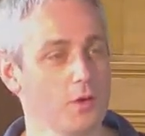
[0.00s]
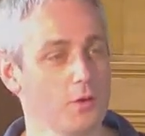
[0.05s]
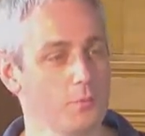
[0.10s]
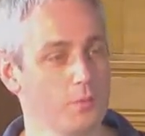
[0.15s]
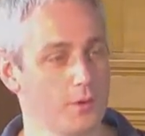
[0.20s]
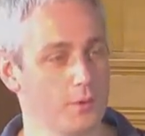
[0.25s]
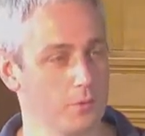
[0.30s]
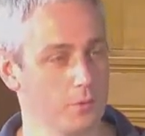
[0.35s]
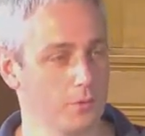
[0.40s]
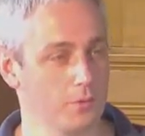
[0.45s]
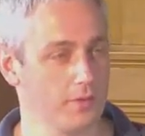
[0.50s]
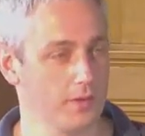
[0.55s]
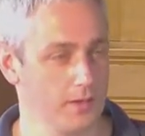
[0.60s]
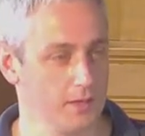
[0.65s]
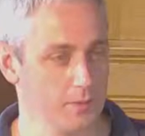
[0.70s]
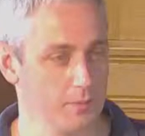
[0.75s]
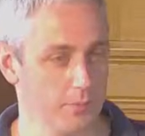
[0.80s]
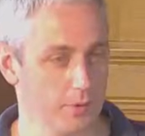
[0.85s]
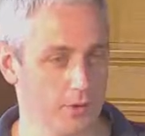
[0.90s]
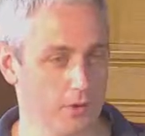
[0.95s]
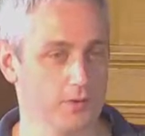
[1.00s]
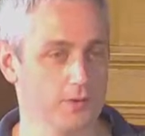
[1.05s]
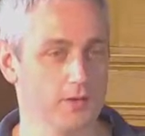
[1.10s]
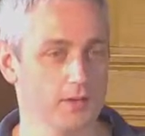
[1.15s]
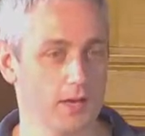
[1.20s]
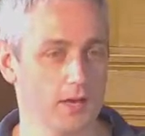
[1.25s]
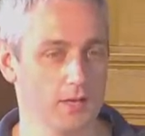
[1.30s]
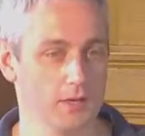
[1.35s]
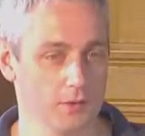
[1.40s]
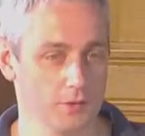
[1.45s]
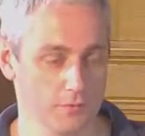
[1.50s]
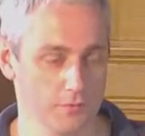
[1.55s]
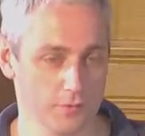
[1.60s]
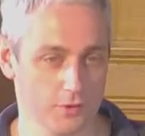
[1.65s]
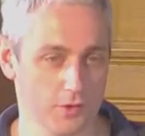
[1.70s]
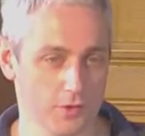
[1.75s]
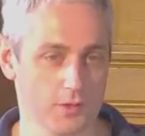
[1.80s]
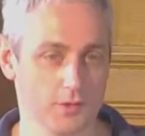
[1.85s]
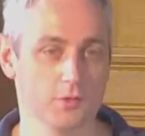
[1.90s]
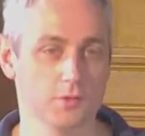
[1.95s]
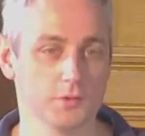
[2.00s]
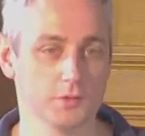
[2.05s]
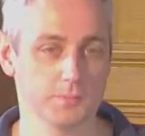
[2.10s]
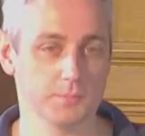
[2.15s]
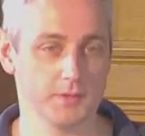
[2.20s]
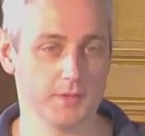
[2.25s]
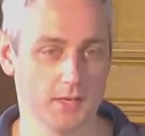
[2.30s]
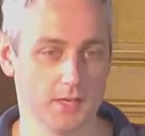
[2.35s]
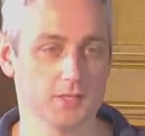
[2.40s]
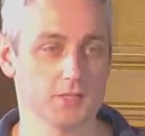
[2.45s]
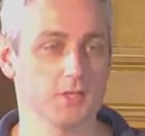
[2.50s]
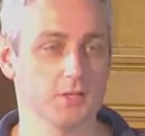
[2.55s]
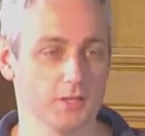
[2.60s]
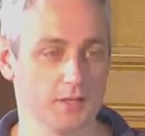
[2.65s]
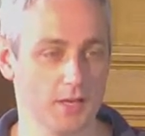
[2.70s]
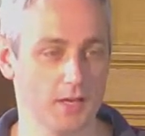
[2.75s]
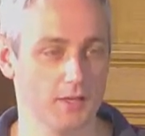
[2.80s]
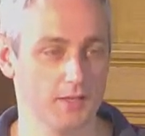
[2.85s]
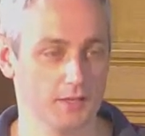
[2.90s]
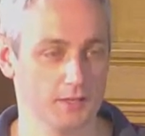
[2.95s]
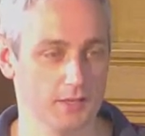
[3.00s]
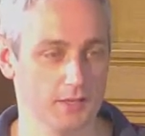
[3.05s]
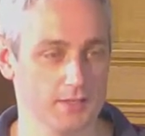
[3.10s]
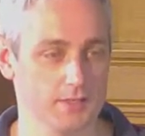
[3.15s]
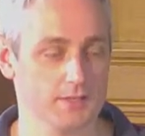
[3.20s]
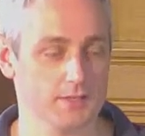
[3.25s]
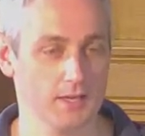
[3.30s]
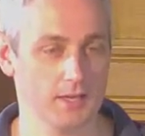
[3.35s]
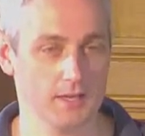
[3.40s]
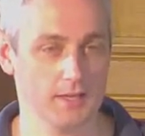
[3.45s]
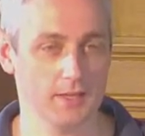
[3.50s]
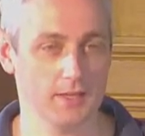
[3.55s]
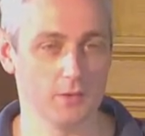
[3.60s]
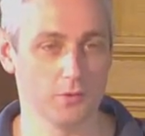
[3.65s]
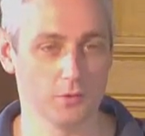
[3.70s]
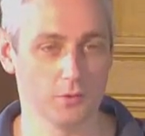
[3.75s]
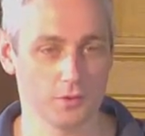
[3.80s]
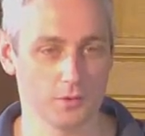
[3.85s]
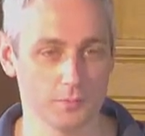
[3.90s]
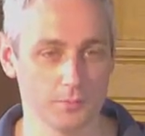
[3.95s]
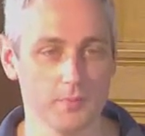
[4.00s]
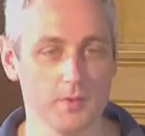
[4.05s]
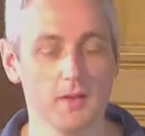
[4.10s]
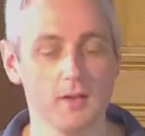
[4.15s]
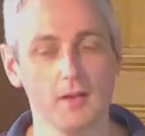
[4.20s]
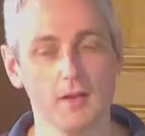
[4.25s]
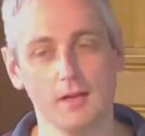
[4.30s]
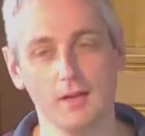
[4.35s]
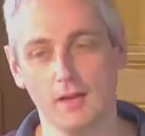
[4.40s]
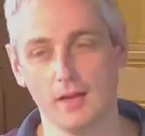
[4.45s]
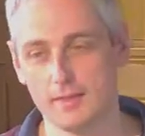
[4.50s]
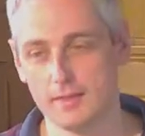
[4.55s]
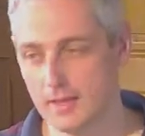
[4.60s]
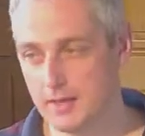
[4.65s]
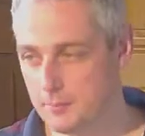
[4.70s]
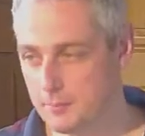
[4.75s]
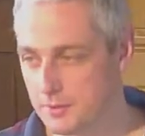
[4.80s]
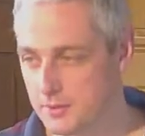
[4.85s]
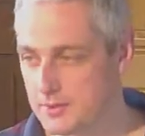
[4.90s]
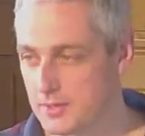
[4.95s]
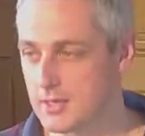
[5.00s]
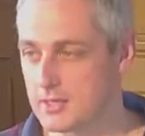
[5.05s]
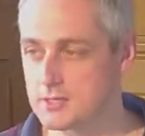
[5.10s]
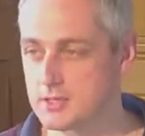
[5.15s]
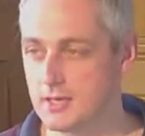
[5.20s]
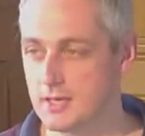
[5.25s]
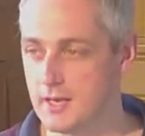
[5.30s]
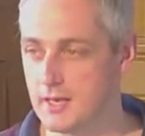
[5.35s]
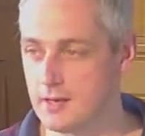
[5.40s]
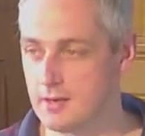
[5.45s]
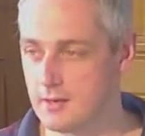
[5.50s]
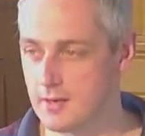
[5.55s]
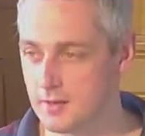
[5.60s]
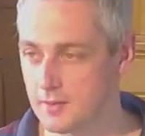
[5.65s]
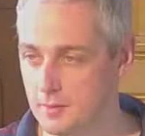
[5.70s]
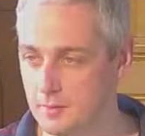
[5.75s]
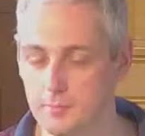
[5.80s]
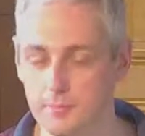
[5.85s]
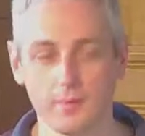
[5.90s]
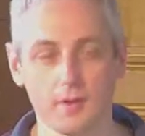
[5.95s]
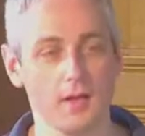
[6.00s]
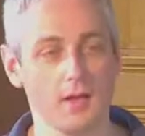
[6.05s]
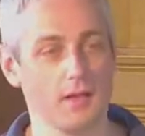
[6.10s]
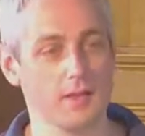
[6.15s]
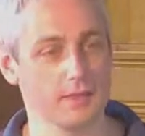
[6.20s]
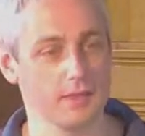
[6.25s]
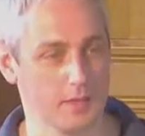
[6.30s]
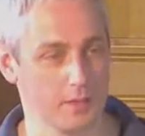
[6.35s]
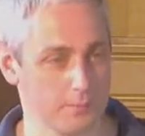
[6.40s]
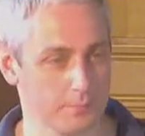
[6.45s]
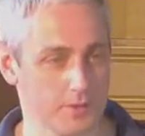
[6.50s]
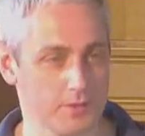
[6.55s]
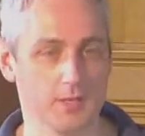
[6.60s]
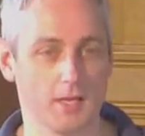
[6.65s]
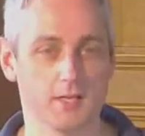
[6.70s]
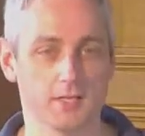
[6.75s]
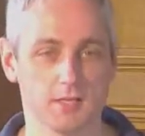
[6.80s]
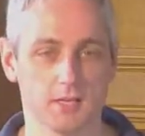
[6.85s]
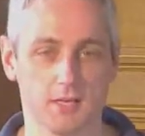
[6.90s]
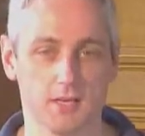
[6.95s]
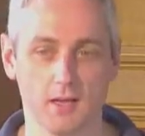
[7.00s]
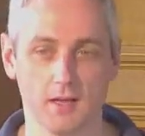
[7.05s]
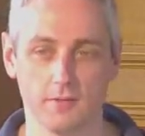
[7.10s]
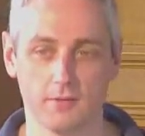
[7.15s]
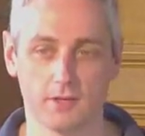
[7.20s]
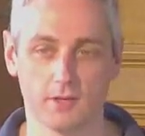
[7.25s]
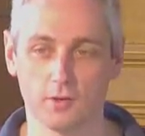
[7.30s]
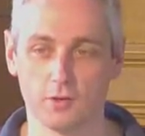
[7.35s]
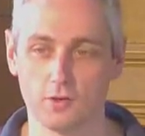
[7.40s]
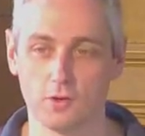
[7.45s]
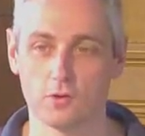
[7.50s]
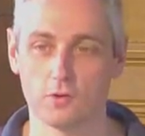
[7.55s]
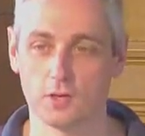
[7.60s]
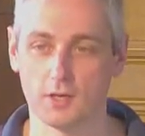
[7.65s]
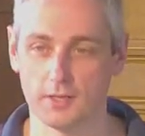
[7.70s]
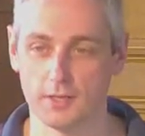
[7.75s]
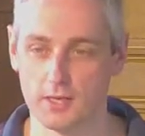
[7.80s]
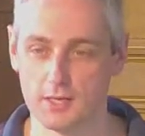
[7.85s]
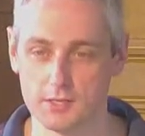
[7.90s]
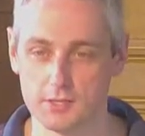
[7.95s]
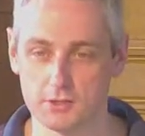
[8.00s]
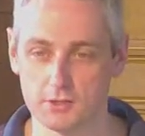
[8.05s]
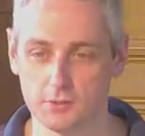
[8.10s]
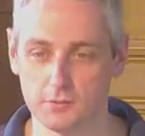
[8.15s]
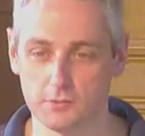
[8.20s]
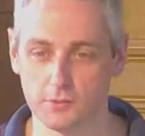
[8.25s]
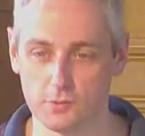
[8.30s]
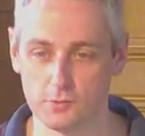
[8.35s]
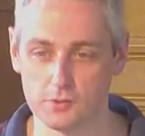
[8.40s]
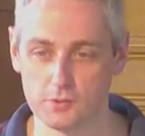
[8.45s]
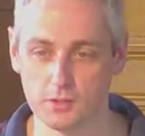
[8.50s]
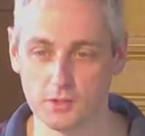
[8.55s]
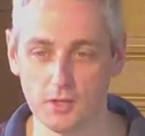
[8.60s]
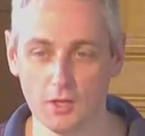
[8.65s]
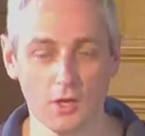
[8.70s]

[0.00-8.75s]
We will think about interviewing those potential candidates in the autumn and then potentially hearing them and then potentially having a congregational vote.